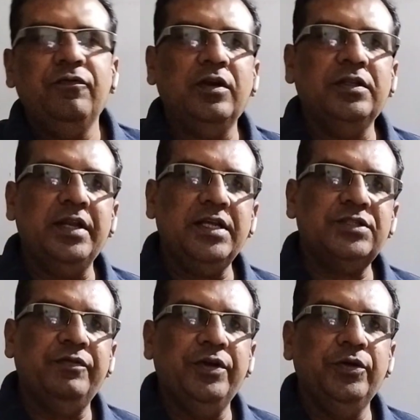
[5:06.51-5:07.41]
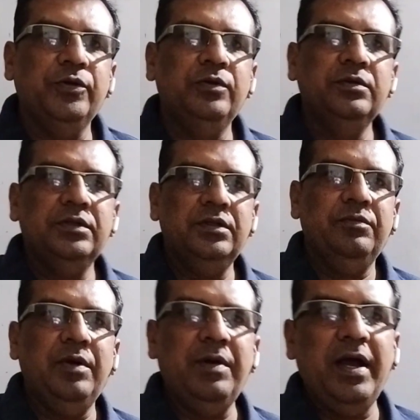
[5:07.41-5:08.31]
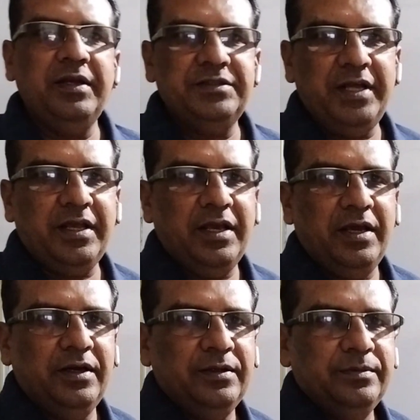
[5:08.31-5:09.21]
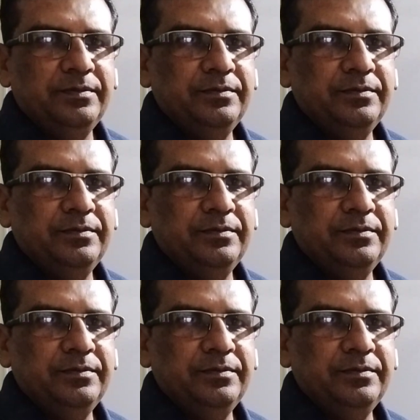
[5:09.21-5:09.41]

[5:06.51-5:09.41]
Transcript: for the next video. Bye bye, take care.